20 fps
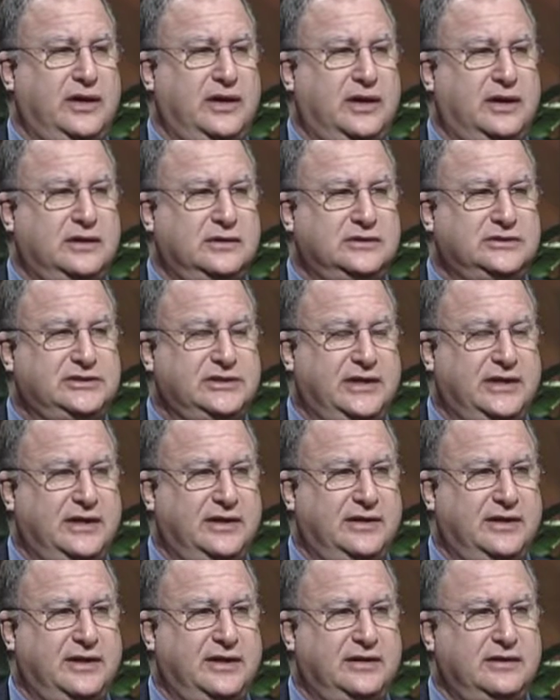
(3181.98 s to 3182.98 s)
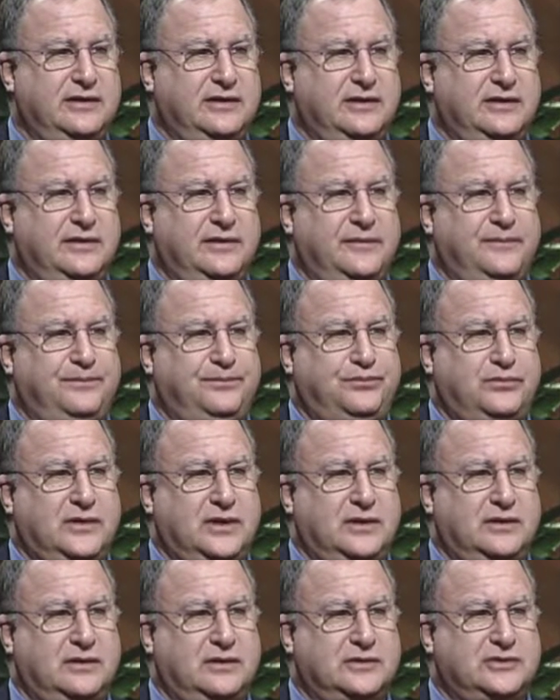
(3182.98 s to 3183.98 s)
and I understand that
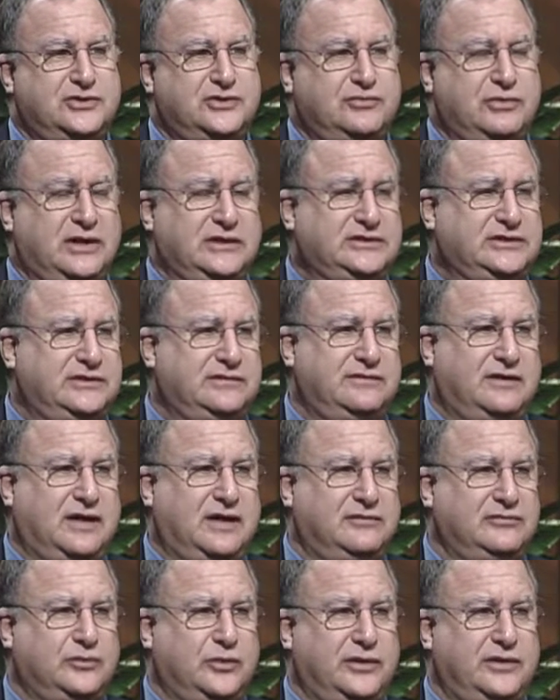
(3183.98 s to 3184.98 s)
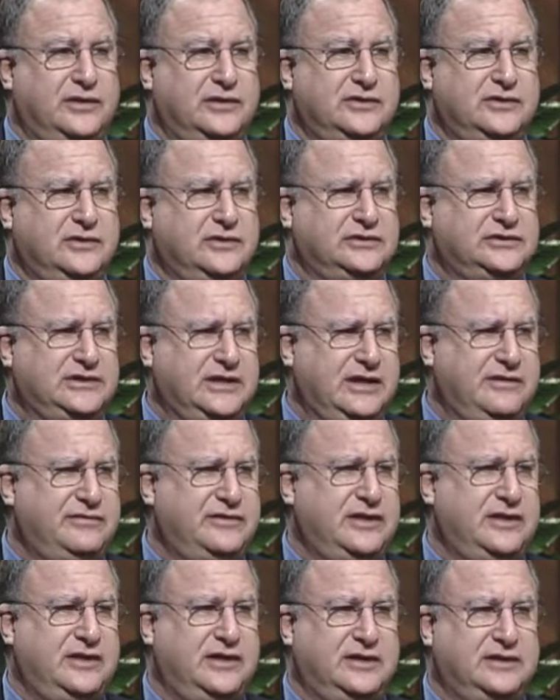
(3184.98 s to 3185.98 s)
there's threats involved with it to your
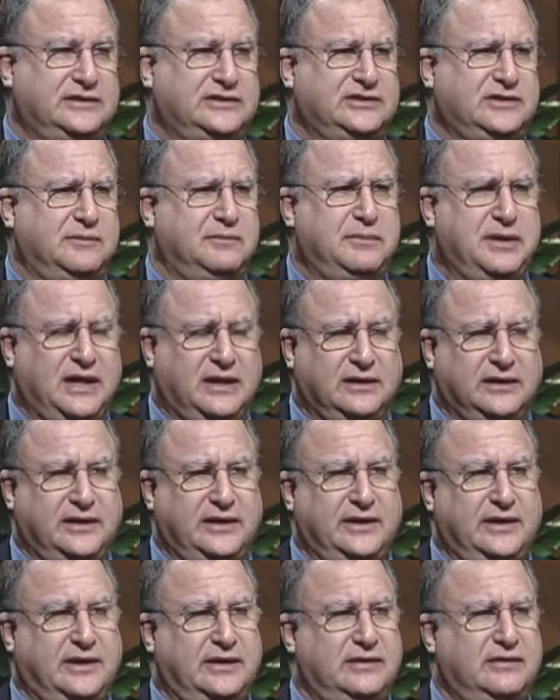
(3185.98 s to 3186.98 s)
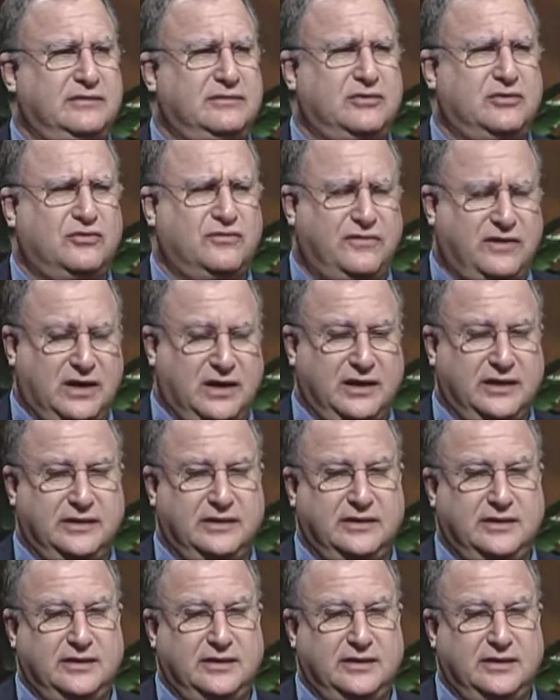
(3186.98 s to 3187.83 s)
safety, and it's compelling, and fine.